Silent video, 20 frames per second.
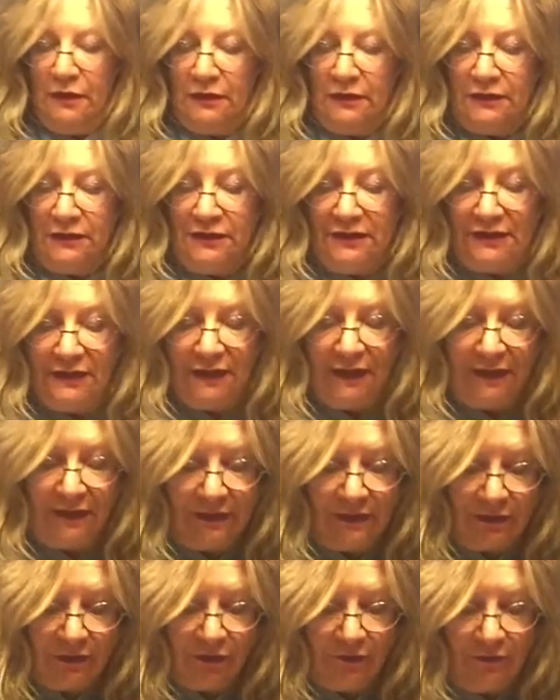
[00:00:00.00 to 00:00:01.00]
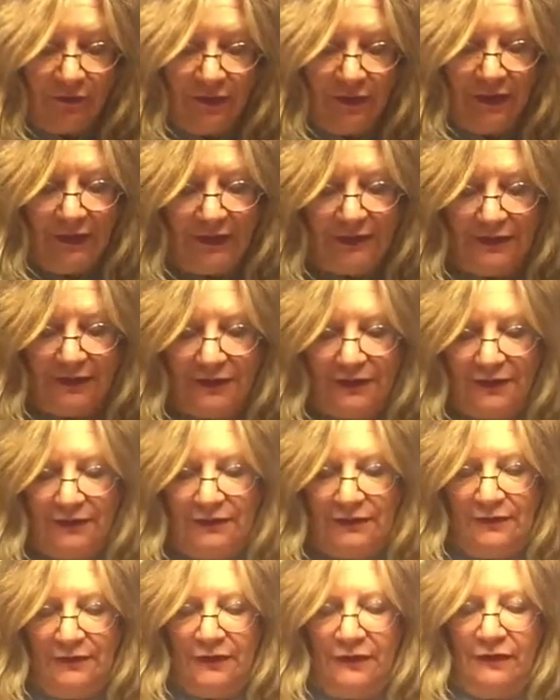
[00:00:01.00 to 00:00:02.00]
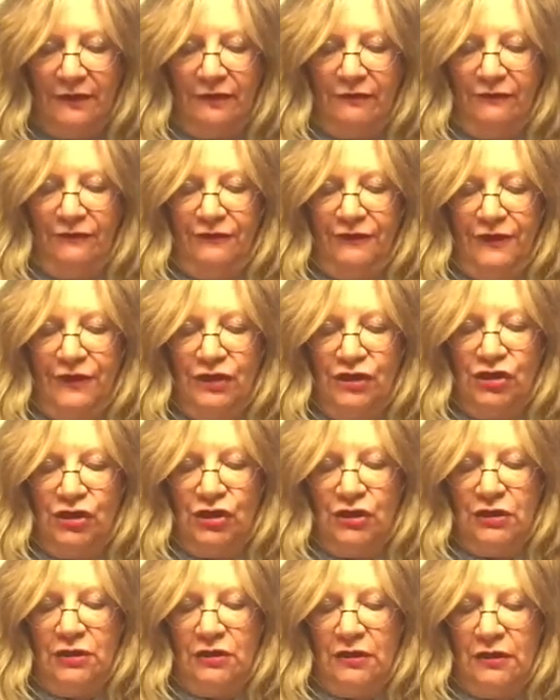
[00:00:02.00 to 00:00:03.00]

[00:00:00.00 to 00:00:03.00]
to 6 servings of fish.